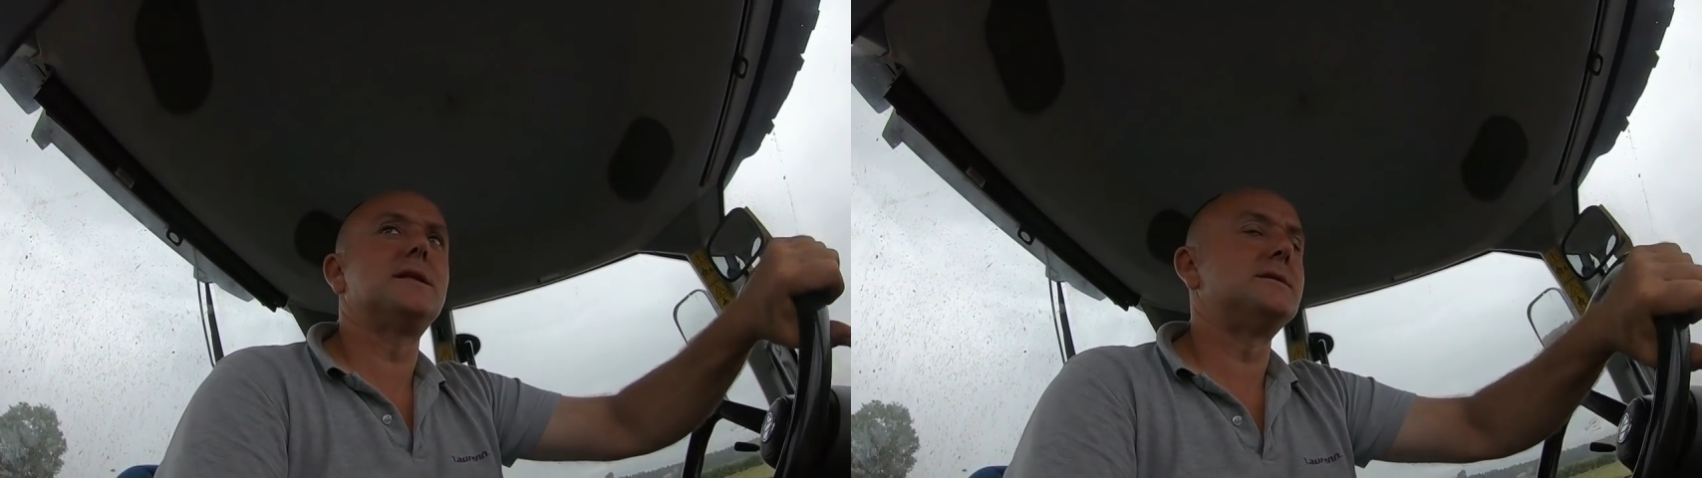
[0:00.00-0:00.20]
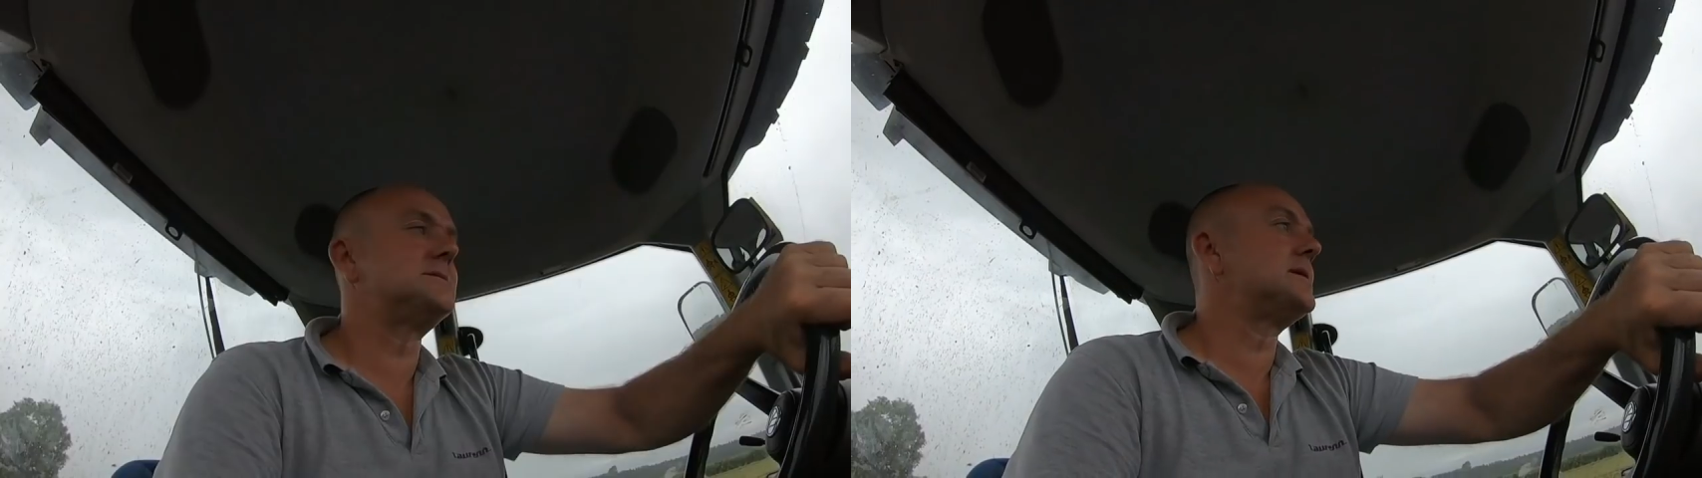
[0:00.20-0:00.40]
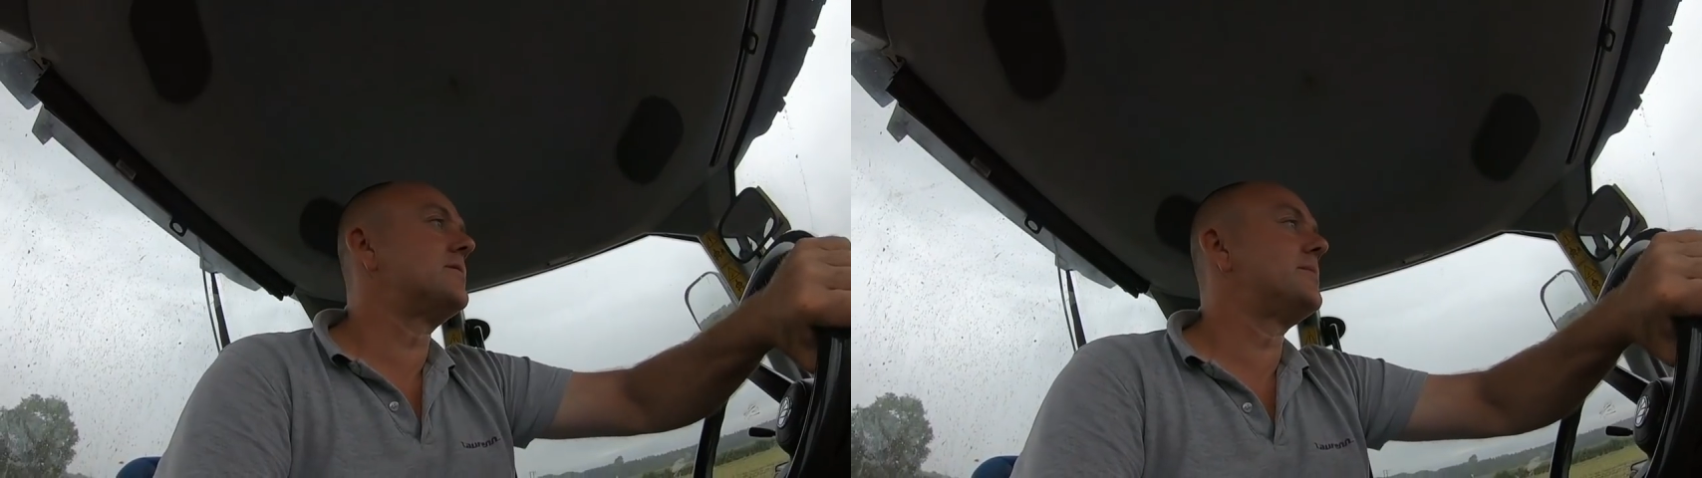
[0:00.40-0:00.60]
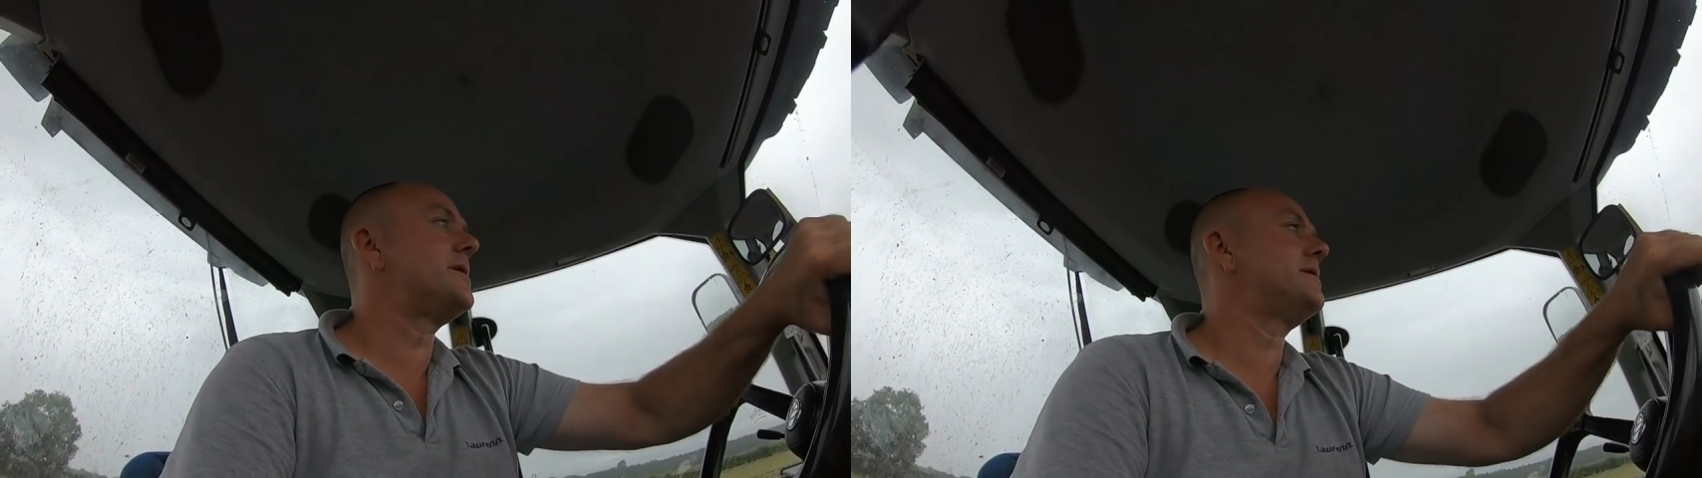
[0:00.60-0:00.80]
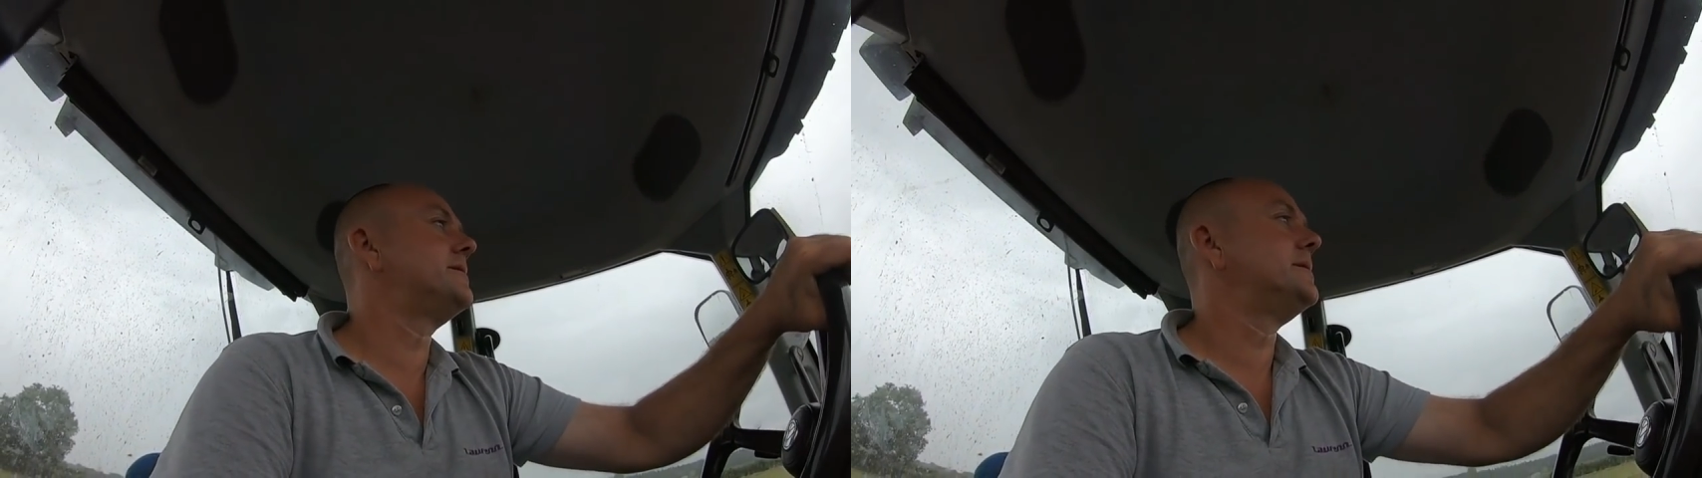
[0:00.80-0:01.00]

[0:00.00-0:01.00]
let us down a bit.